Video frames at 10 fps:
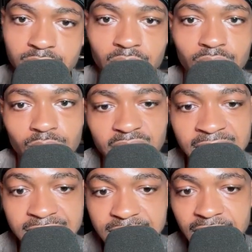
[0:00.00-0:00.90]
So
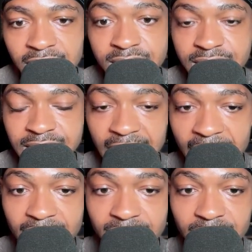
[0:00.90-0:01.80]
it's
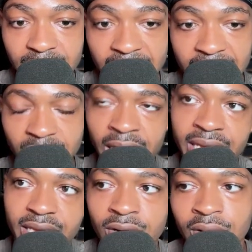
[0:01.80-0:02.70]
not
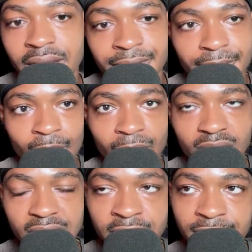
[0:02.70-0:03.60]
like, okay,
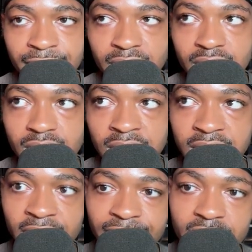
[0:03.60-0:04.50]
if
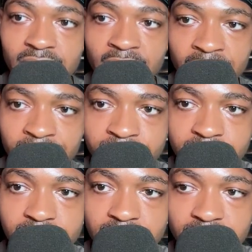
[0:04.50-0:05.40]
11
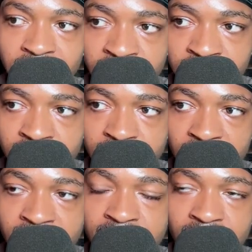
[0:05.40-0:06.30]
Labs is
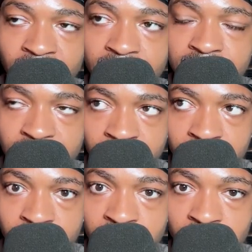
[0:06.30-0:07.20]
a 10 out of
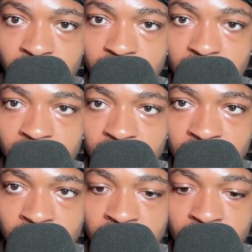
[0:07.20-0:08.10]
10,
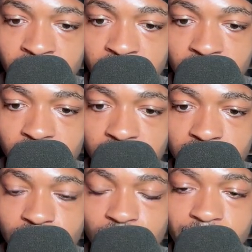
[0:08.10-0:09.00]
then
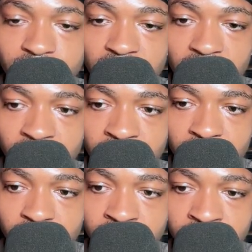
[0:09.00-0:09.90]
Supertonic
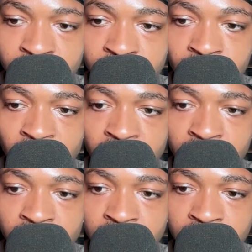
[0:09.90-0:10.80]
is about
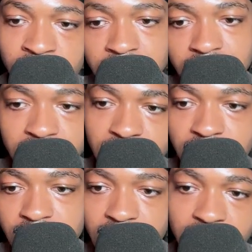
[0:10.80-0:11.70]
a
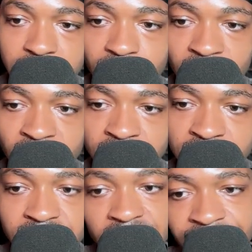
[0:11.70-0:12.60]

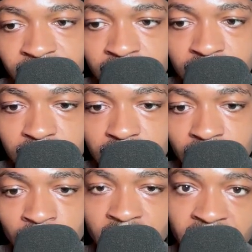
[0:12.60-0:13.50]
7
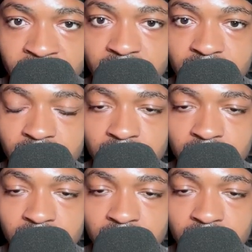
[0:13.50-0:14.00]
or an 8.